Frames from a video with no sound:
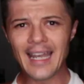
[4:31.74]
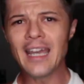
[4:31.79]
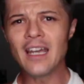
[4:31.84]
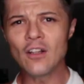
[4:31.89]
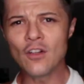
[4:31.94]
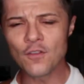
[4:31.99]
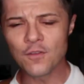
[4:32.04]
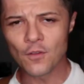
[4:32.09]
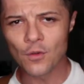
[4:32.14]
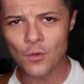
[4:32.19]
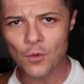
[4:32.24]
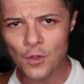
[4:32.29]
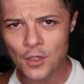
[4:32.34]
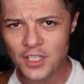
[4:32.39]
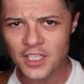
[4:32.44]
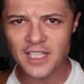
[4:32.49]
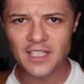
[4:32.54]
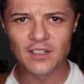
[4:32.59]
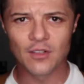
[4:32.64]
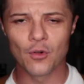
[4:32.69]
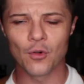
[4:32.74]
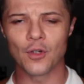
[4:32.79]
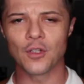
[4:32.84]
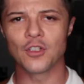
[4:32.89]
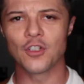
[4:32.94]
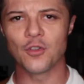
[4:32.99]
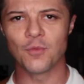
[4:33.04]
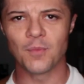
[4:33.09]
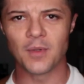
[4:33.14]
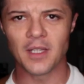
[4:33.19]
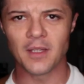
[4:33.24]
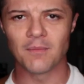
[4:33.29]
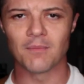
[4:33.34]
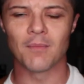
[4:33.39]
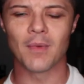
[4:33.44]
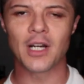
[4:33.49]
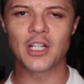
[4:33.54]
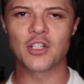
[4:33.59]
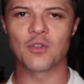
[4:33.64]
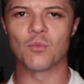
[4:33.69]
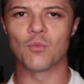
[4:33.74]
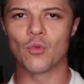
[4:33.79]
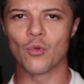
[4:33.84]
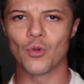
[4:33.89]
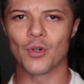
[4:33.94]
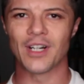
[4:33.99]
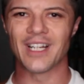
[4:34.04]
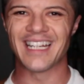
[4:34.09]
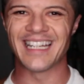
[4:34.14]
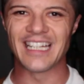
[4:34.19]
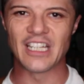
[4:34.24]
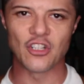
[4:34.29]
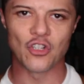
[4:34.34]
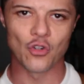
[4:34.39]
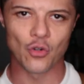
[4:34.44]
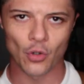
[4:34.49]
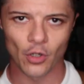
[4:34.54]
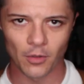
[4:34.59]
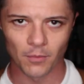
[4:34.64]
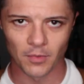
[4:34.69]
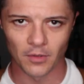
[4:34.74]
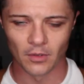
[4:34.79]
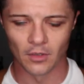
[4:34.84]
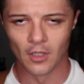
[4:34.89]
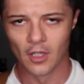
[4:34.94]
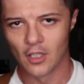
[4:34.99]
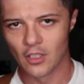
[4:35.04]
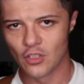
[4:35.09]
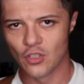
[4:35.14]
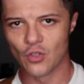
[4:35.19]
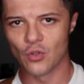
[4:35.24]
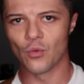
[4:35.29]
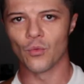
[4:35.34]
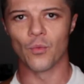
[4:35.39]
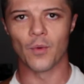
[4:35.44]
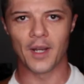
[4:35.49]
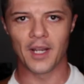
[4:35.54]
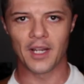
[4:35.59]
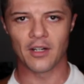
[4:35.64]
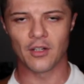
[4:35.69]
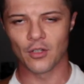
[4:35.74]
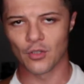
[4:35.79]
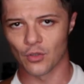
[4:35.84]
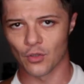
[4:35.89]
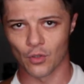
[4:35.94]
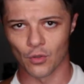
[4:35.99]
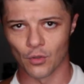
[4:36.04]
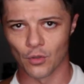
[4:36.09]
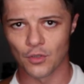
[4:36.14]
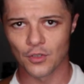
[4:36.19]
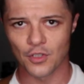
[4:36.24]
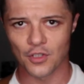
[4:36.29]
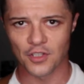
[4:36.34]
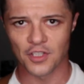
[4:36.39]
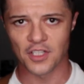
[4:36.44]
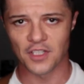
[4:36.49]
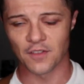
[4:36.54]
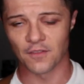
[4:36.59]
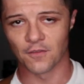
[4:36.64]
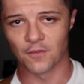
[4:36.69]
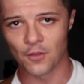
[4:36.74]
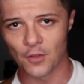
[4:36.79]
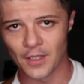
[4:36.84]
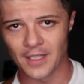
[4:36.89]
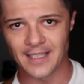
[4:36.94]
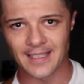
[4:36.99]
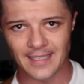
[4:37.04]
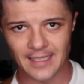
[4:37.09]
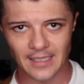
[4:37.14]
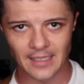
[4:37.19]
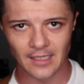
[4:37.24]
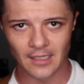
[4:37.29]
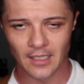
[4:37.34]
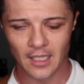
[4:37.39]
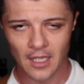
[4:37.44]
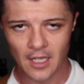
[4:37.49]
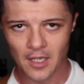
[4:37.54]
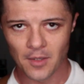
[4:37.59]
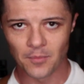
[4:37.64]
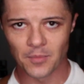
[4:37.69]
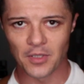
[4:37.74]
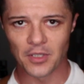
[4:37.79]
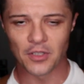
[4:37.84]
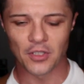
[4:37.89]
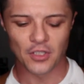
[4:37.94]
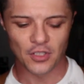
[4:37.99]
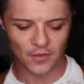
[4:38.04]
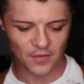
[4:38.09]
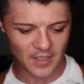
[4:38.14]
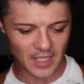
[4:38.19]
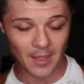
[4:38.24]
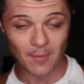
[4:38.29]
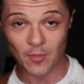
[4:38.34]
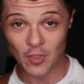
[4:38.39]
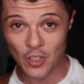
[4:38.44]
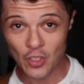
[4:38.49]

And of course, it's going to be much more enjoyable to wear your holster system for extended periods of time.